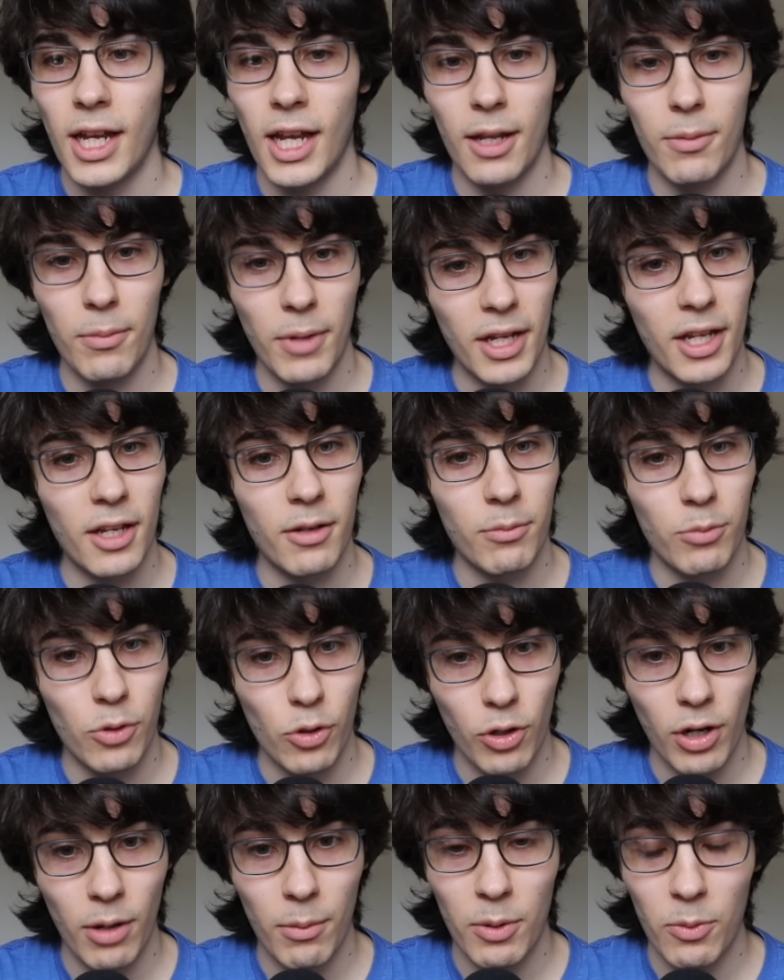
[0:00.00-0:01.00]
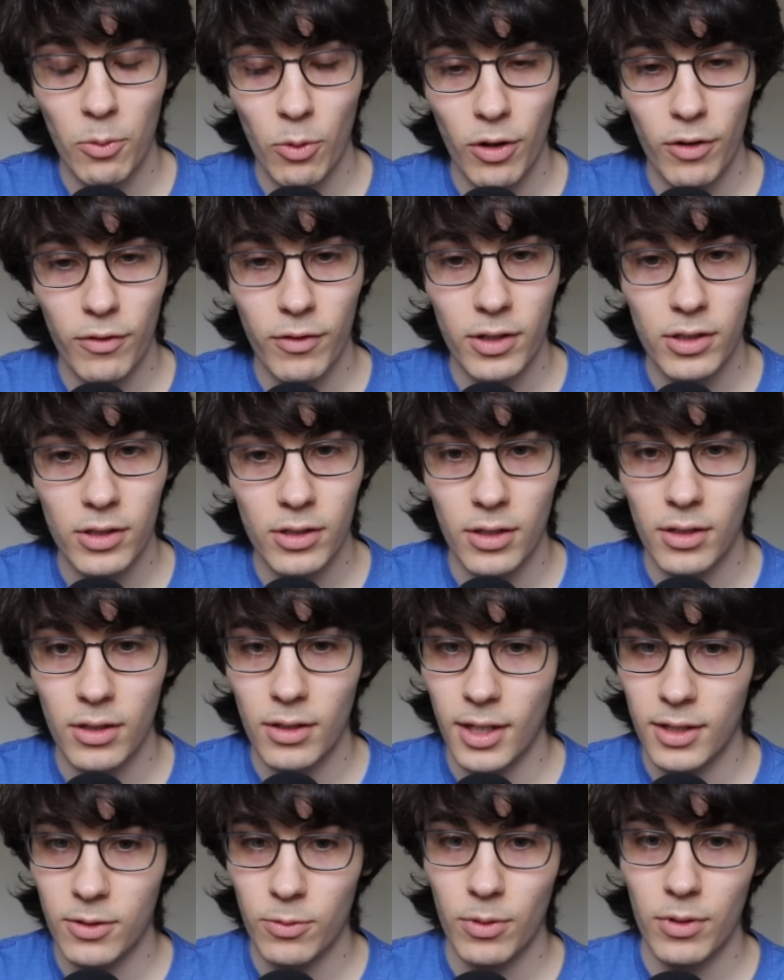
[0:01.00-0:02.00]
And making programming more efficient.
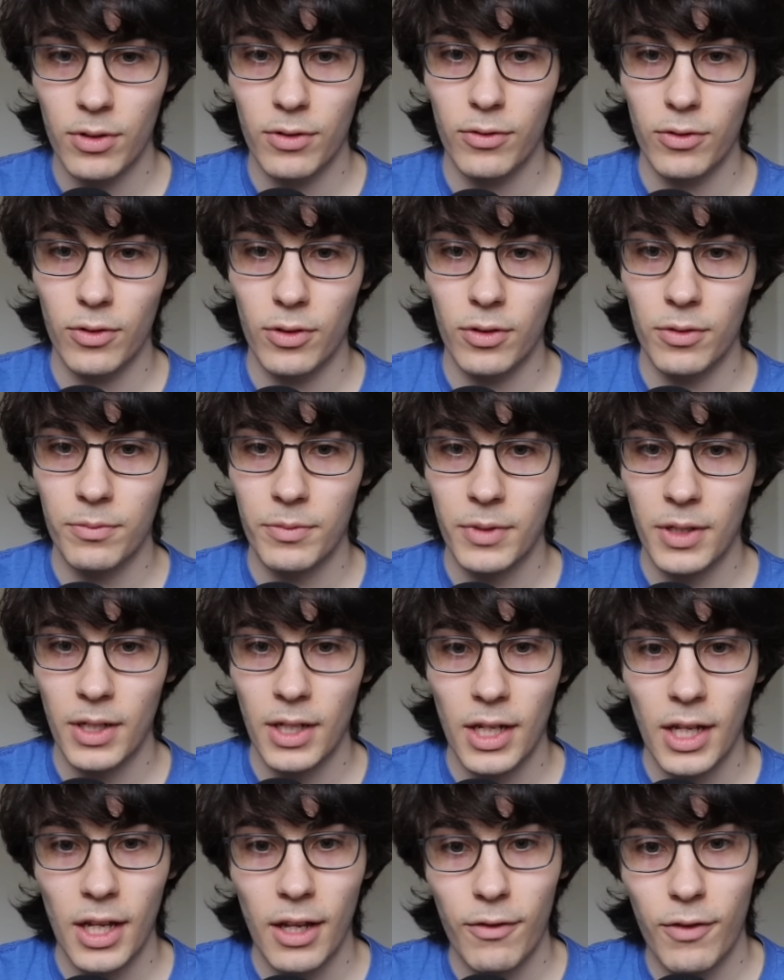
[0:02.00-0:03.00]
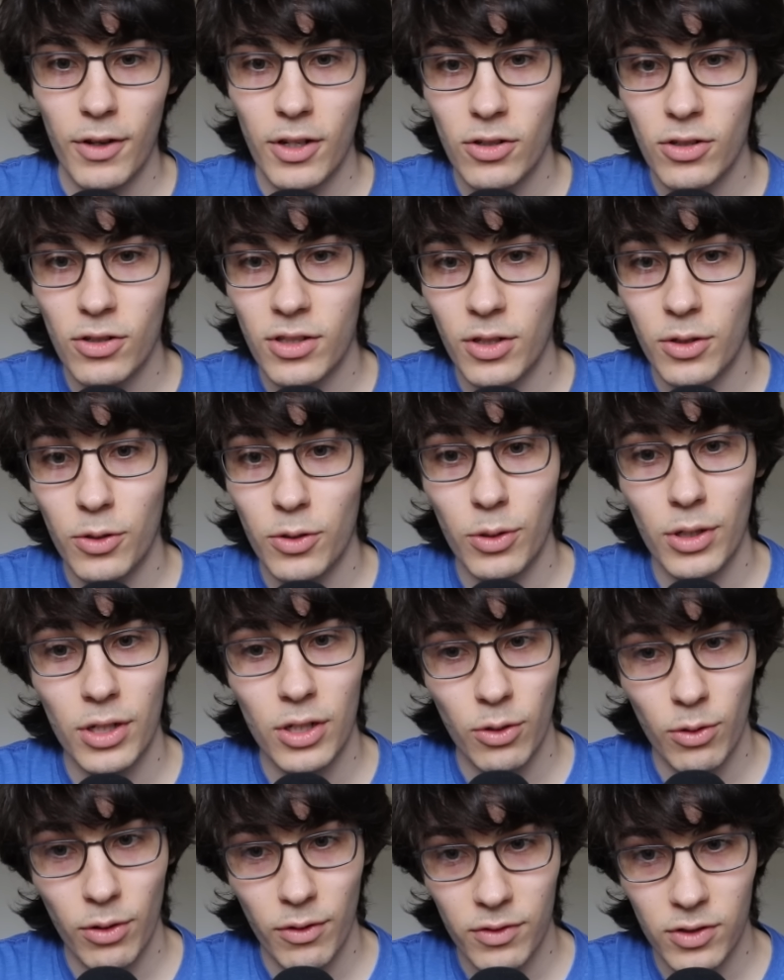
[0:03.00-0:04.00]
That's wonderful. Features include
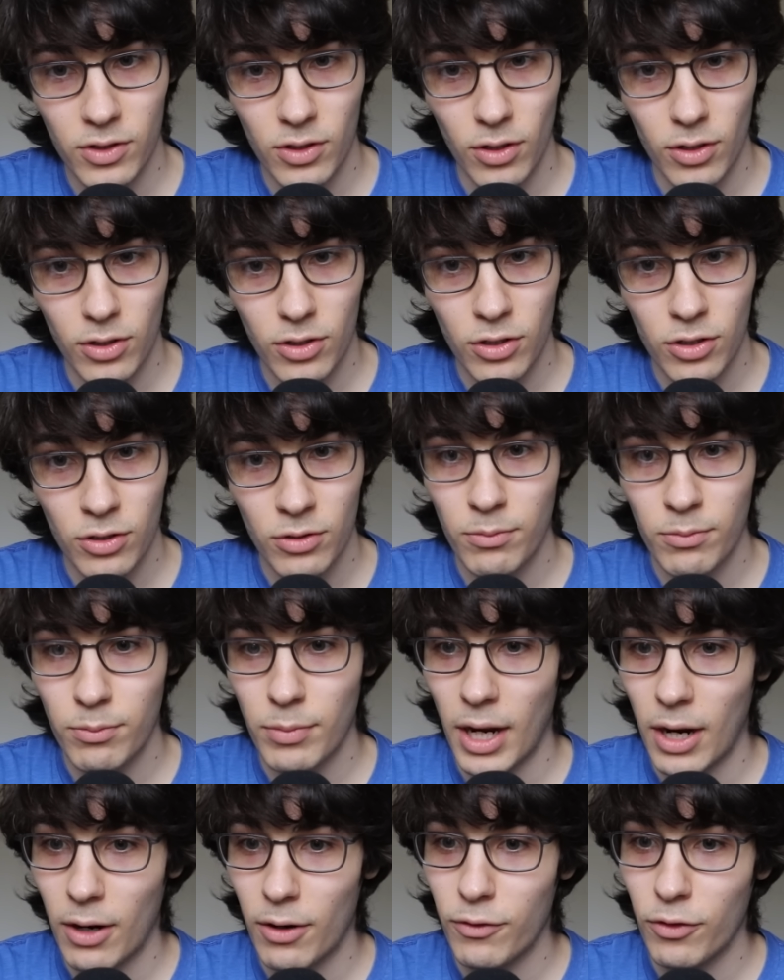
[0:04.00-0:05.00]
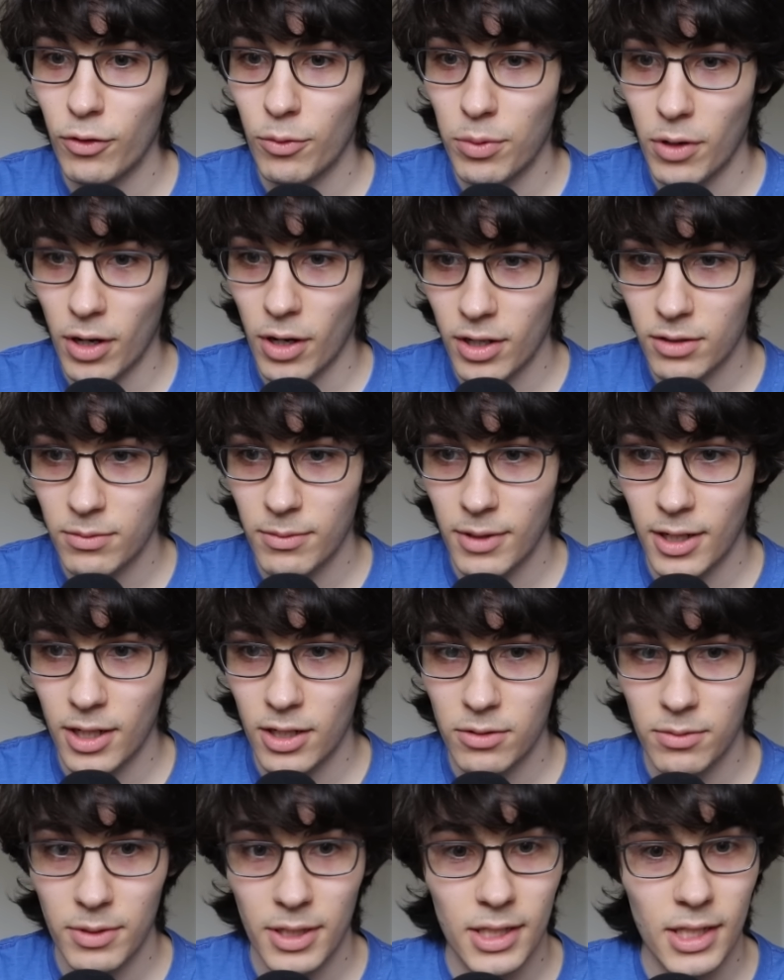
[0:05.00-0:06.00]
intuitive search, powerful product
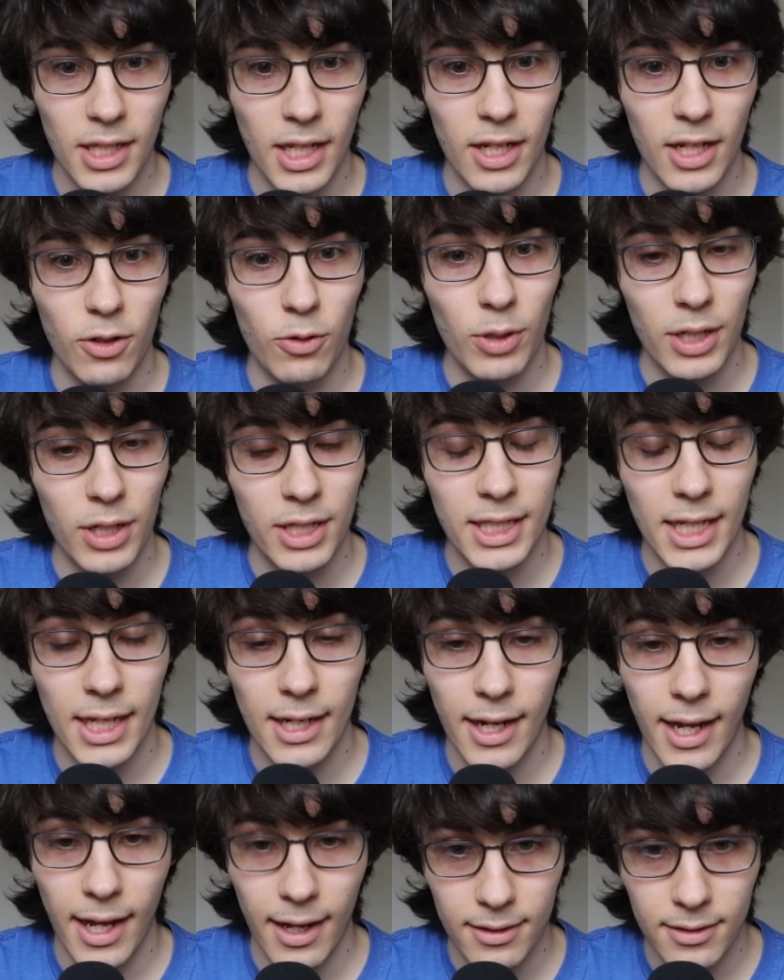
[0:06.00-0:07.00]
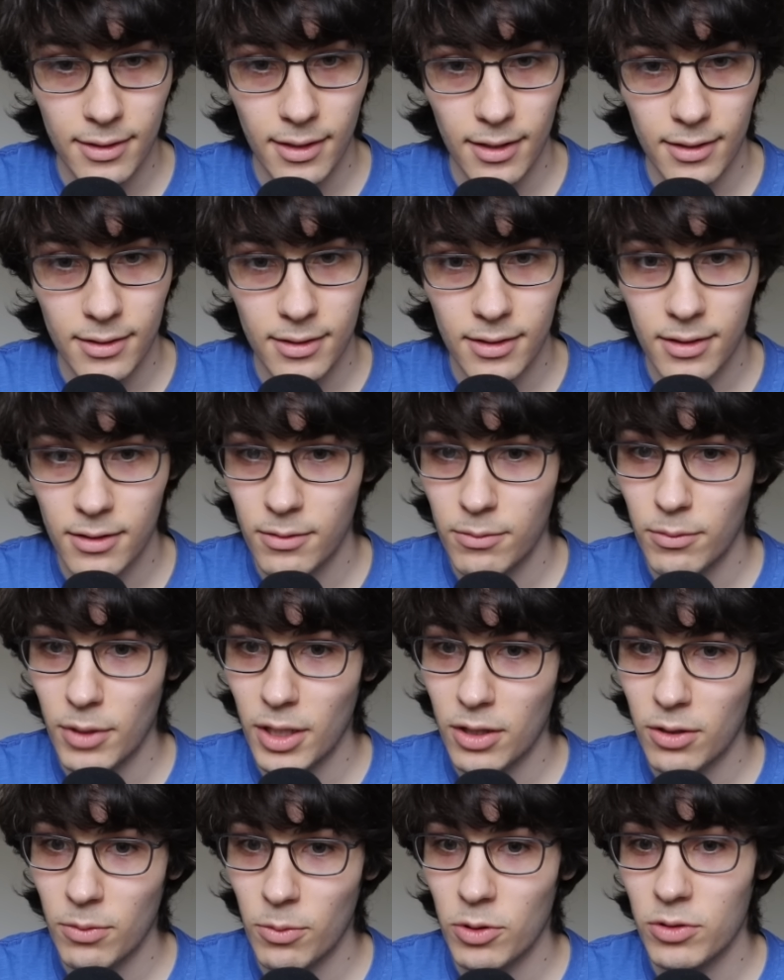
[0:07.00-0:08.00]
management, and quick data access.
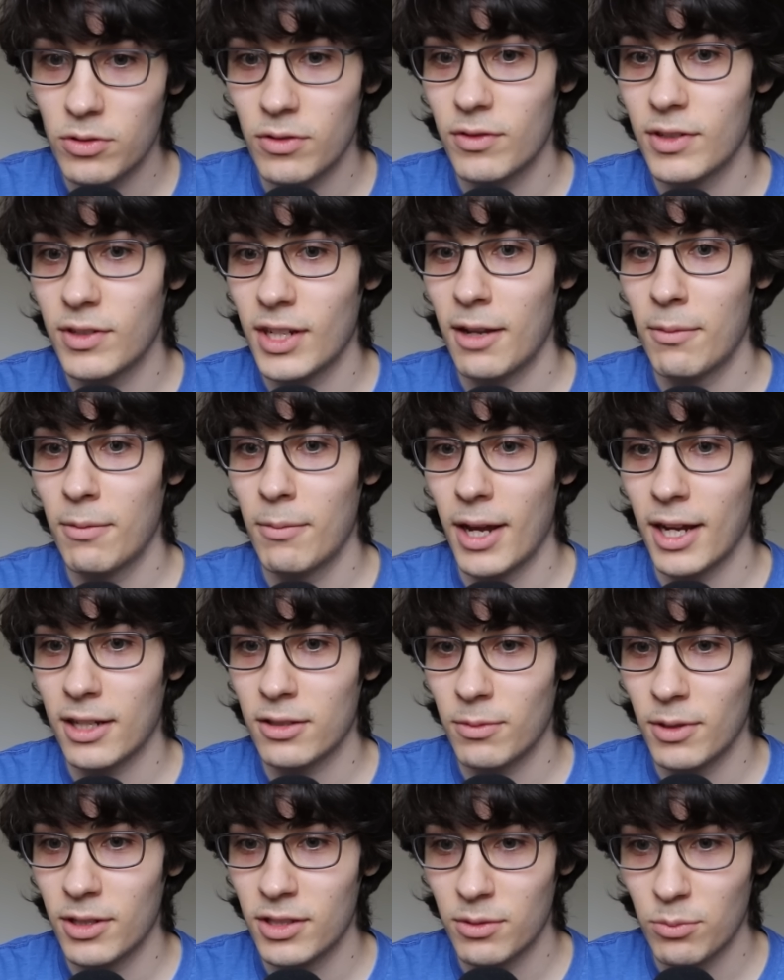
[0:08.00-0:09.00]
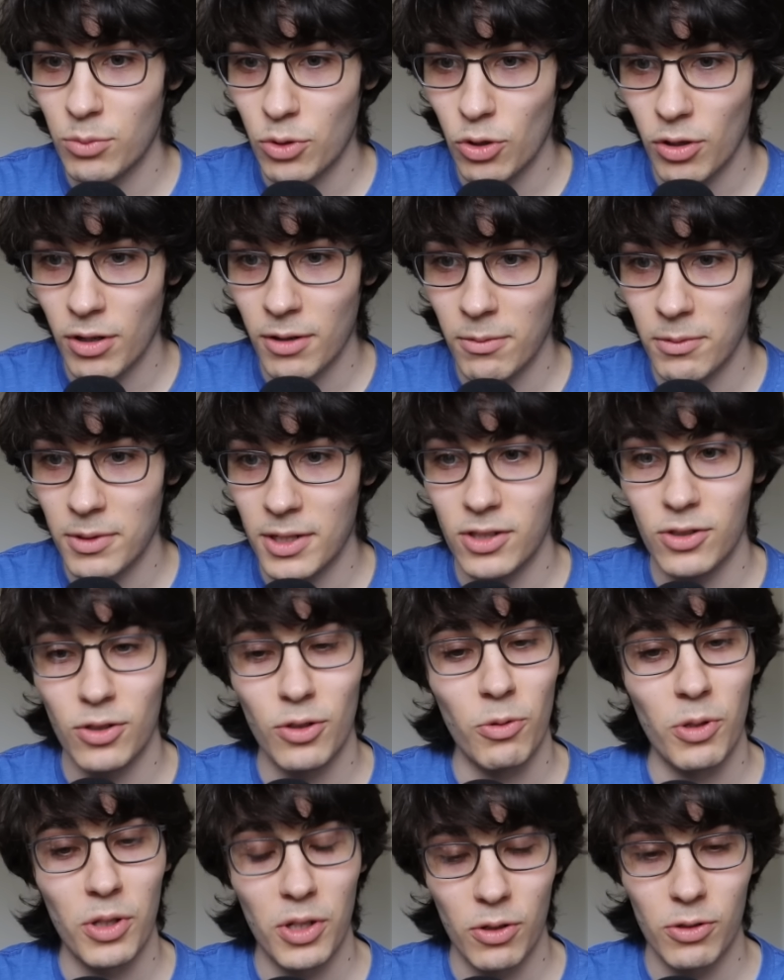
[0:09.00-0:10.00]
Make the most of time maximizing programming
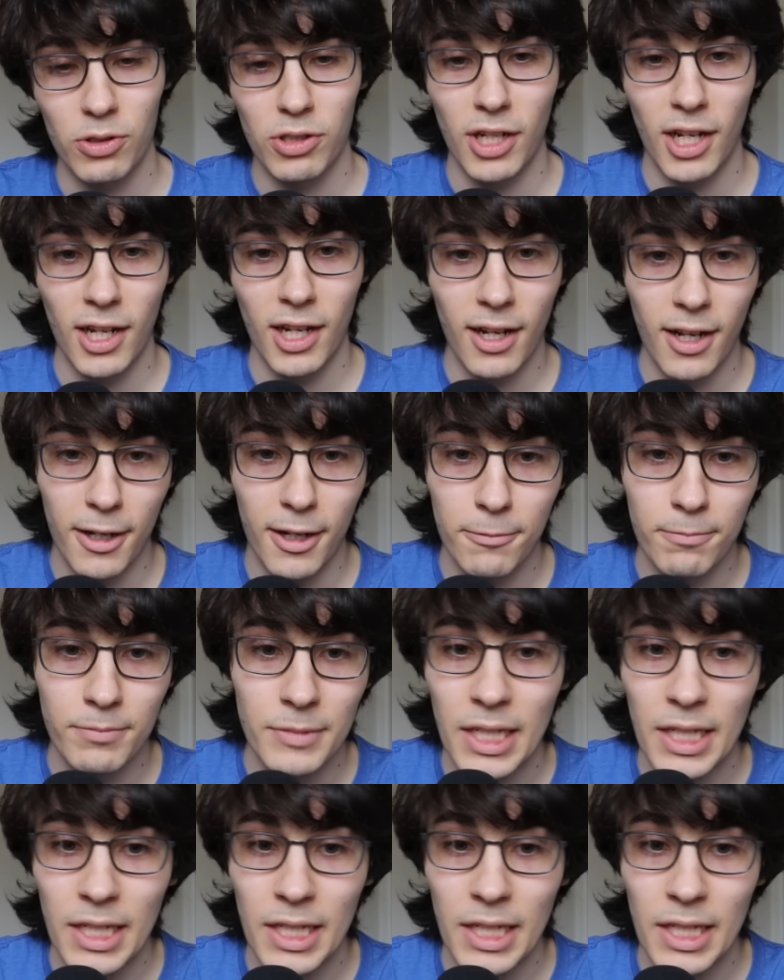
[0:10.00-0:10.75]
potential with Notion AI.